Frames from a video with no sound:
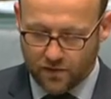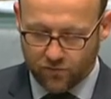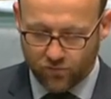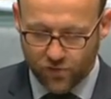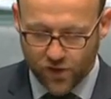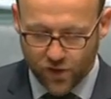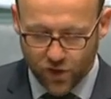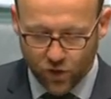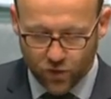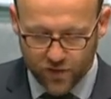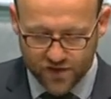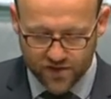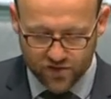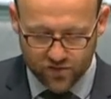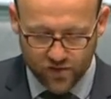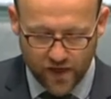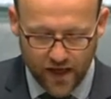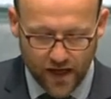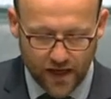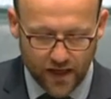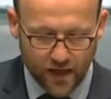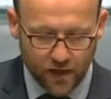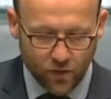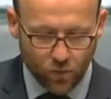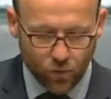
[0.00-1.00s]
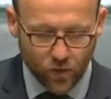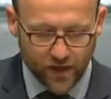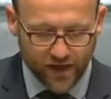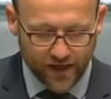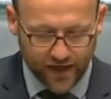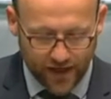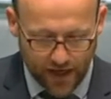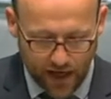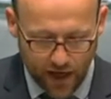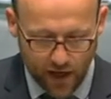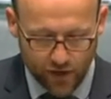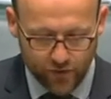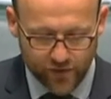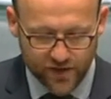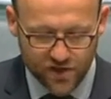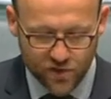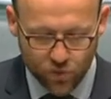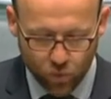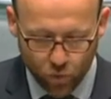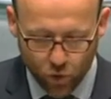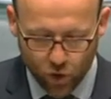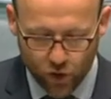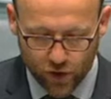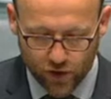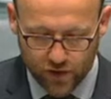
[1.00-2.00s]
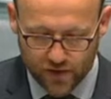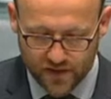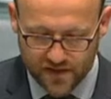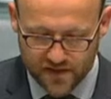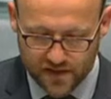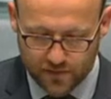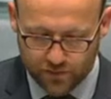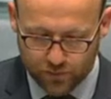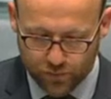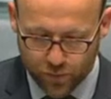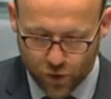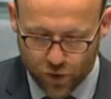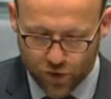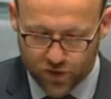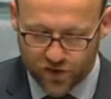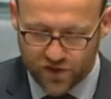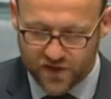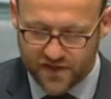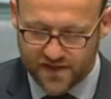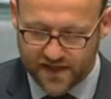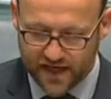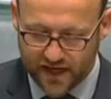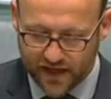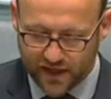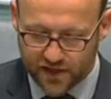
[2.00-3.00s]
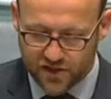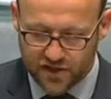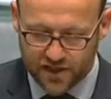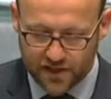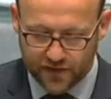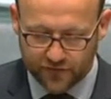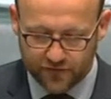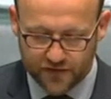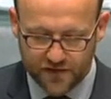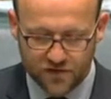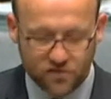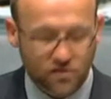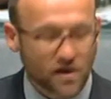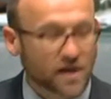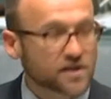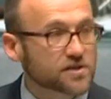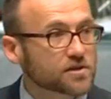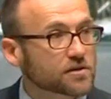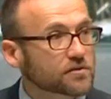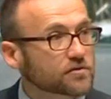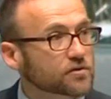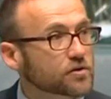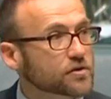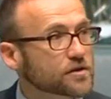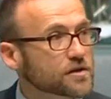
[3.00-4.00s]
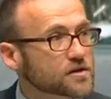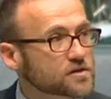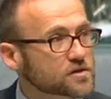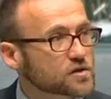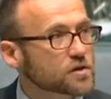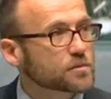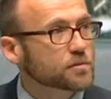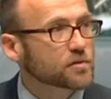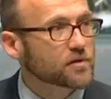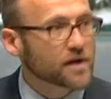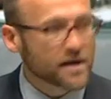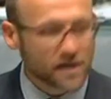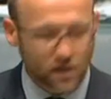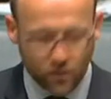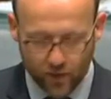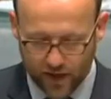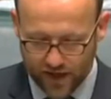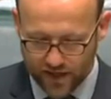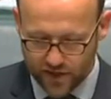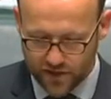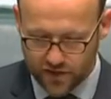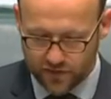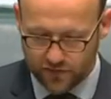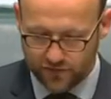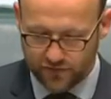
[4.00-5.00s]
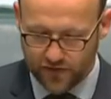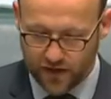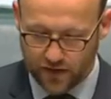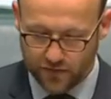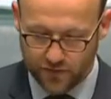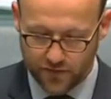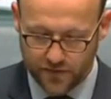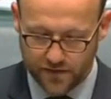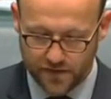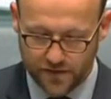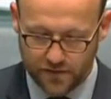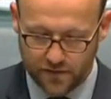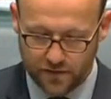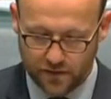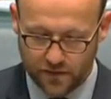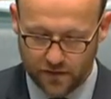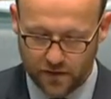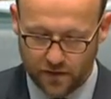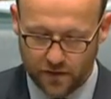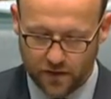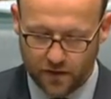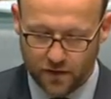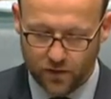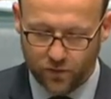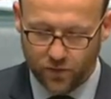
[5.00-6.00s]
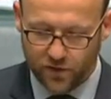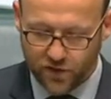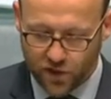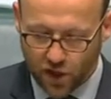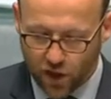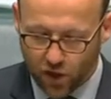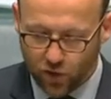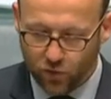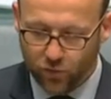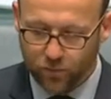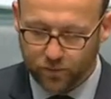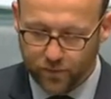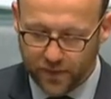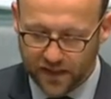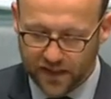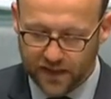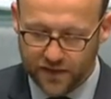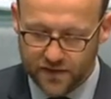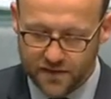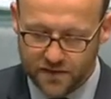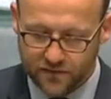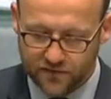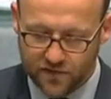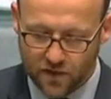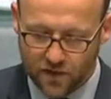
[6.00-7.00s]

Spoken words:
Renew Australia would encourage workers to purchase energy infrastructure through their superannuation funds, which hold billions of